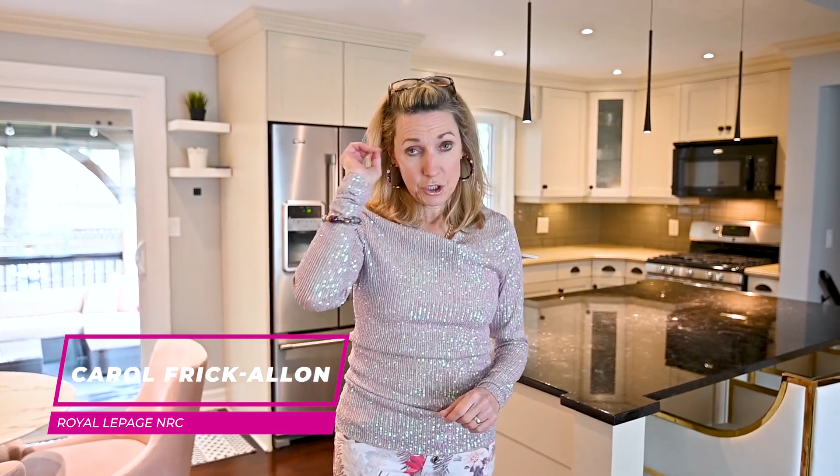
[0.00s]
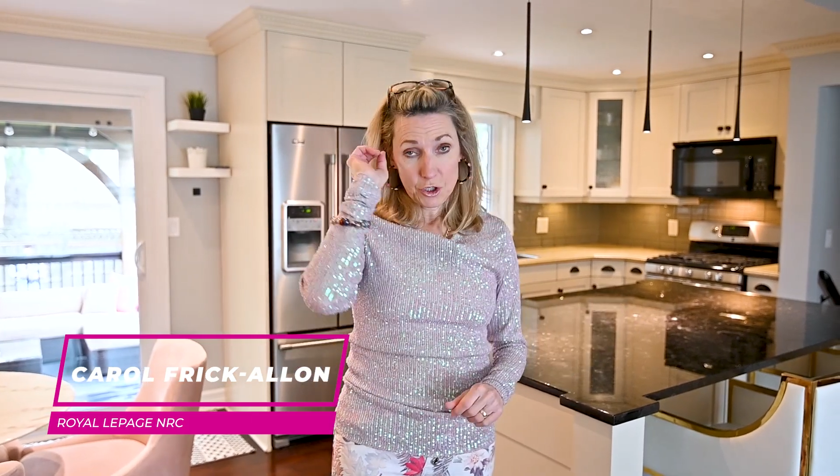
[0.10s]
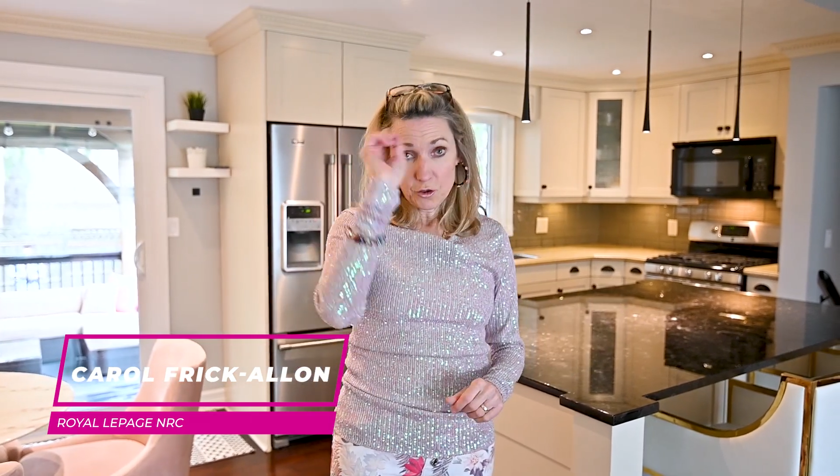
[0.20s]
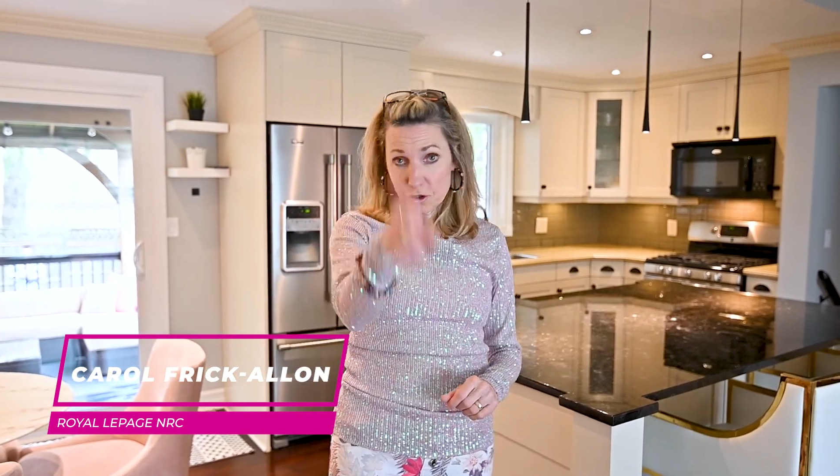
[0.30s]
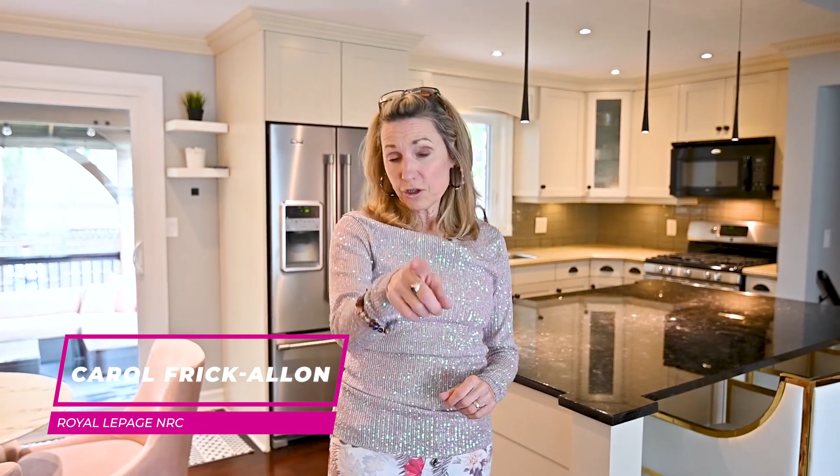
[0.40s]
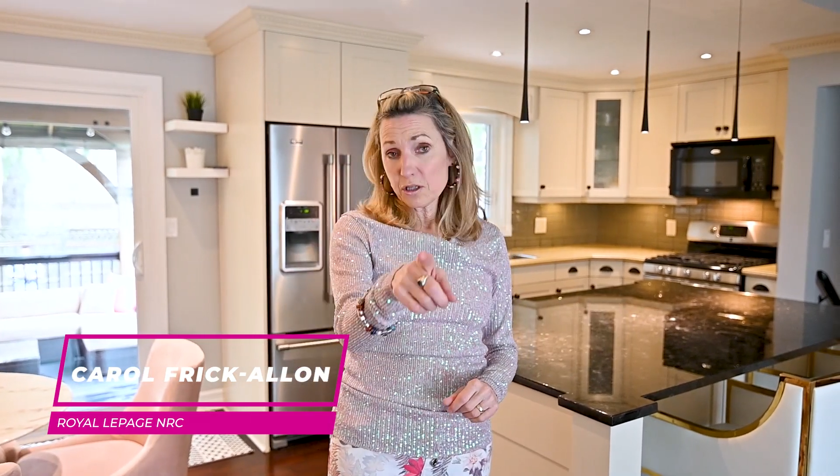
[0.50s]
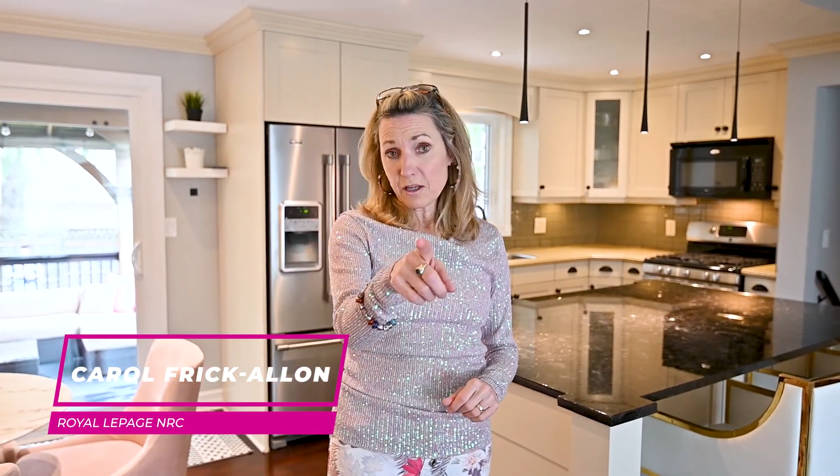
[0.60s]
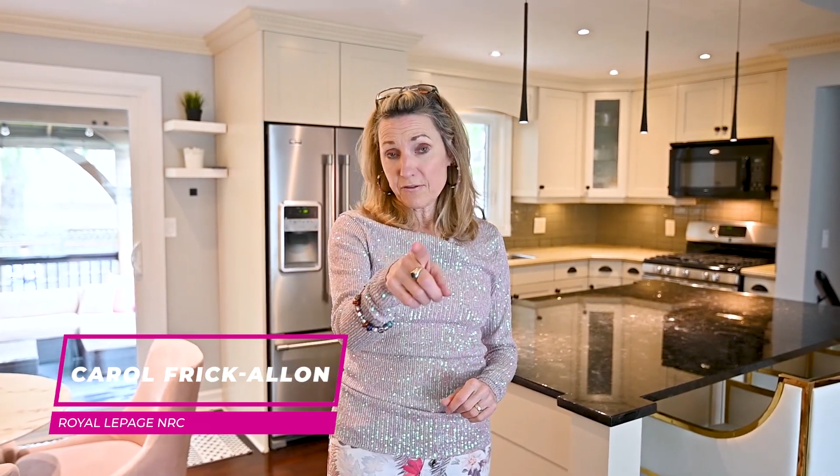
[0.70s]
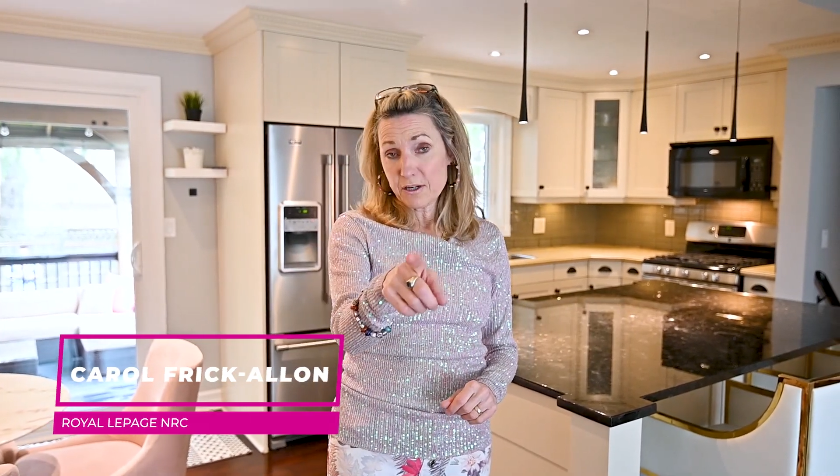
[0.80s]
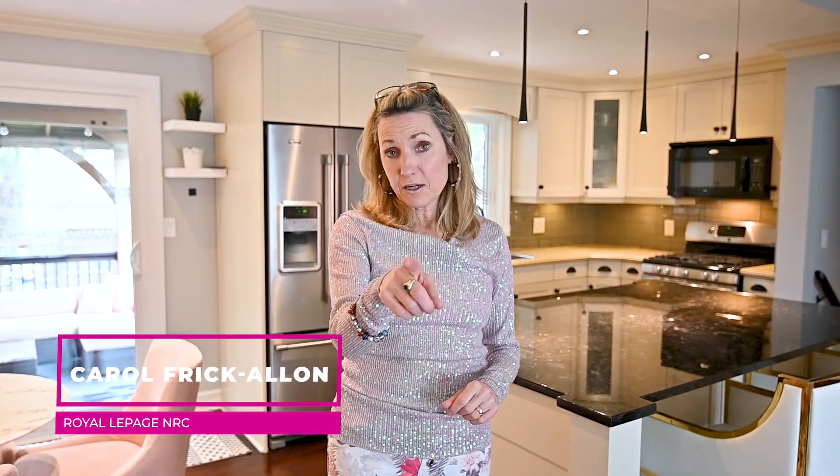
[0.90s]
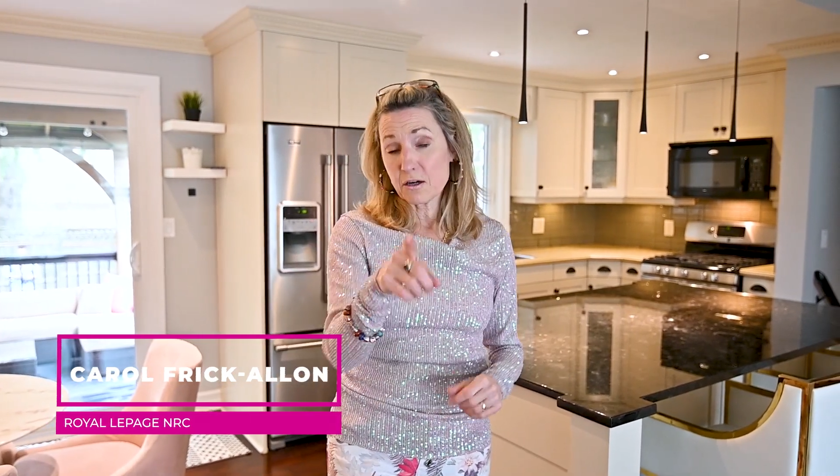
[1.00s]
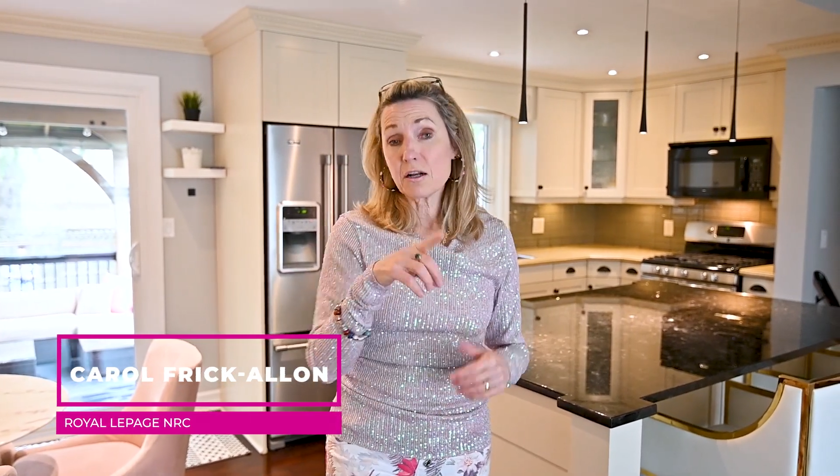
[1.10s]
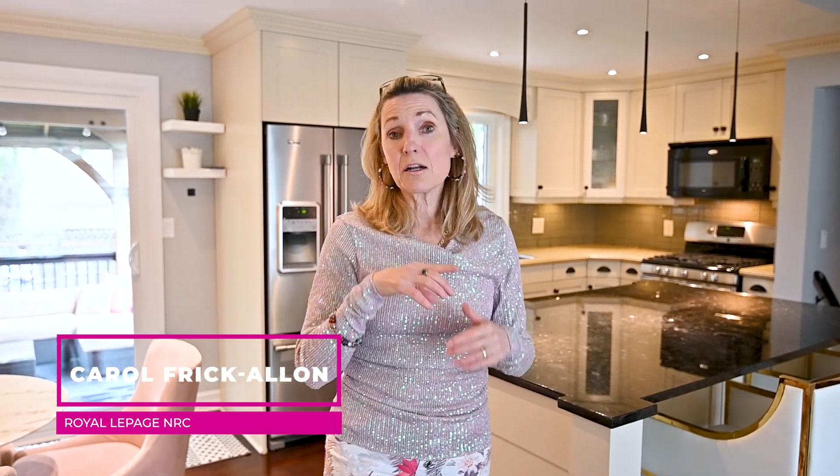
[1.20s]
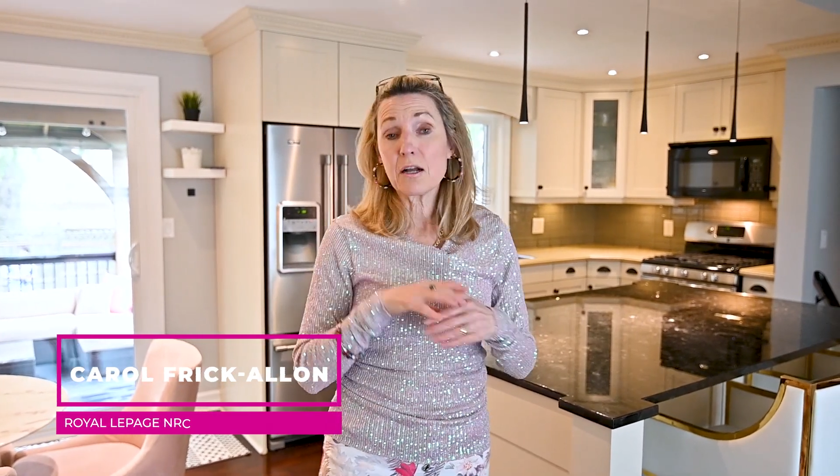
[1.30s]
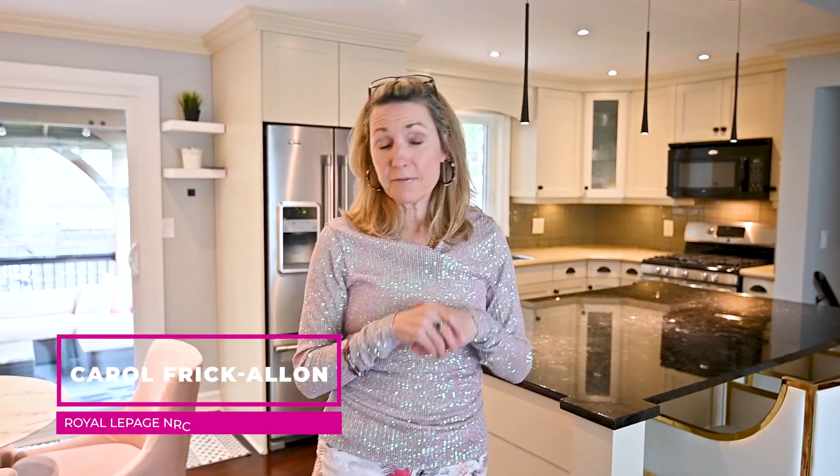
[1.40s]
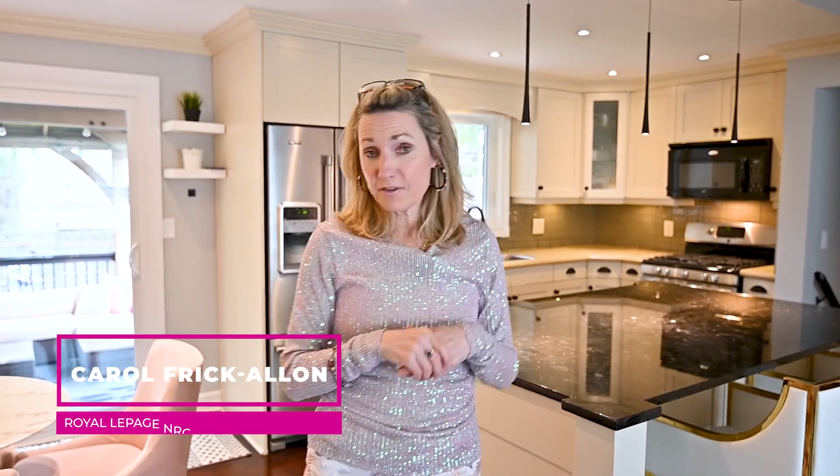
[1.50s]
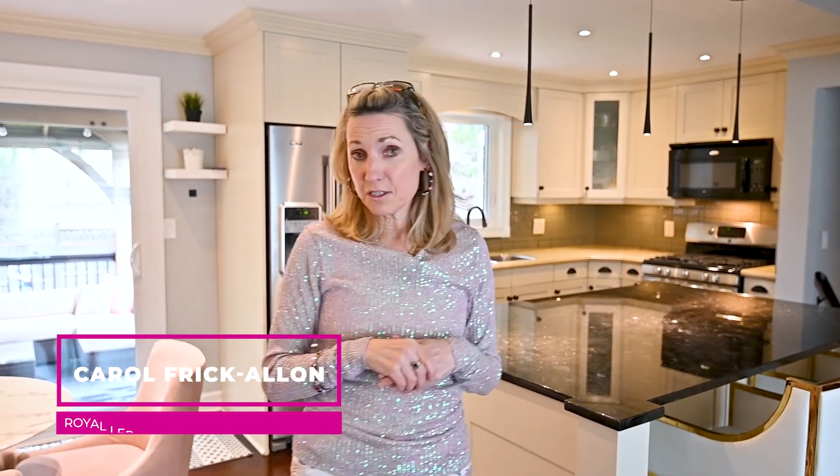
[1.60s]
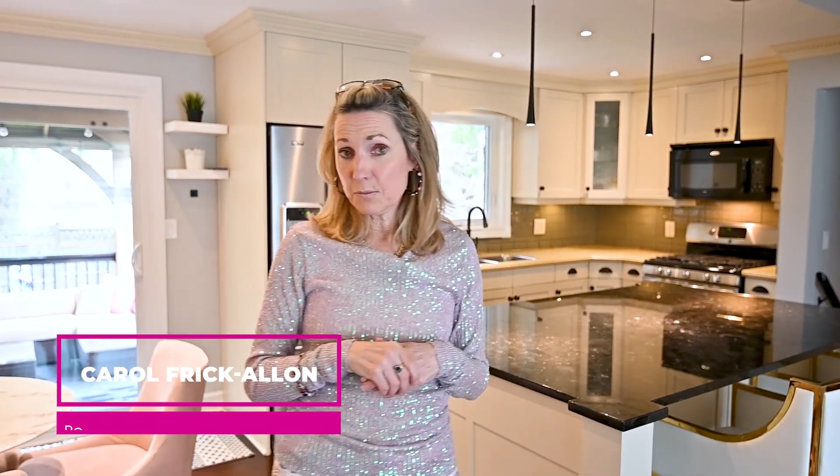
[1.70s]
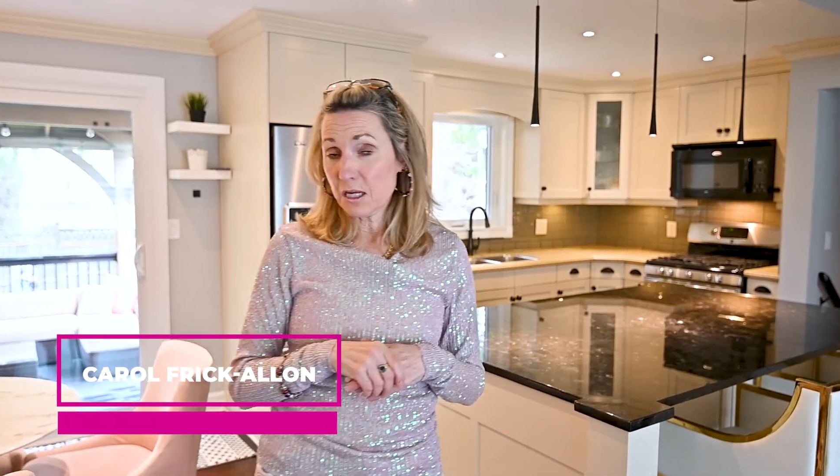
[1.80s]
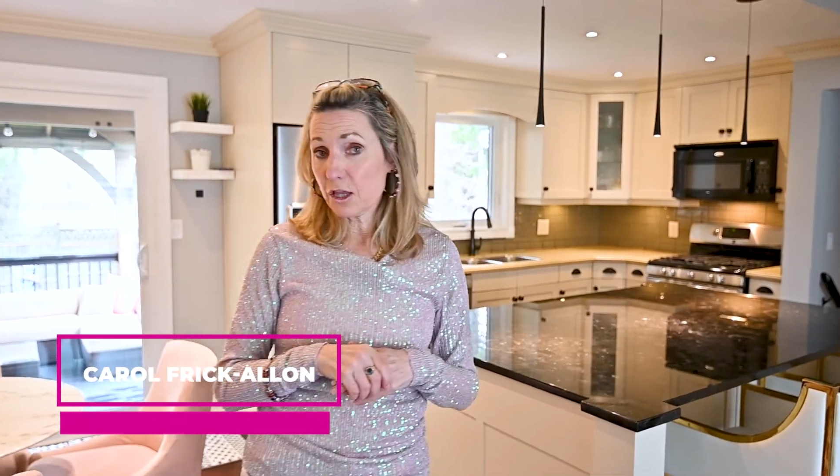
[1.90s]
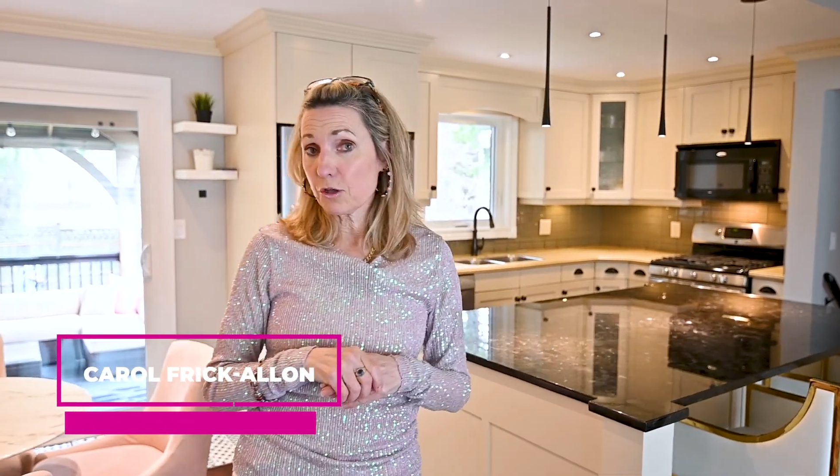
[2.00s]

You're gonna love it here. Come visit me at